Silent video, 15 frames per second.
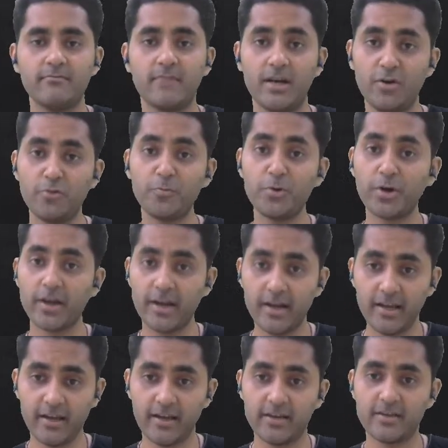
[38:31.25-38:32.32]
I hope you are
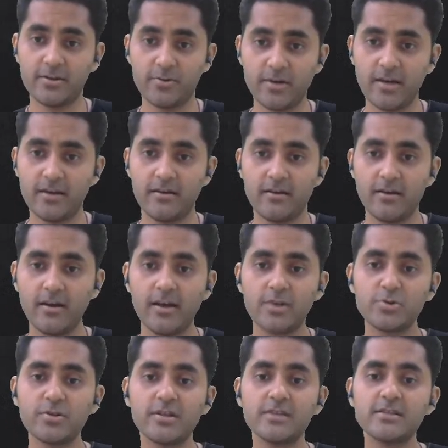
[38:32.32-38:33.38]
getting it. Okay,
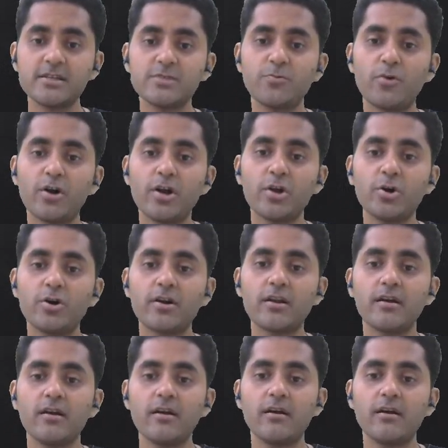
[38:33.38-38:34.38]
so this is what your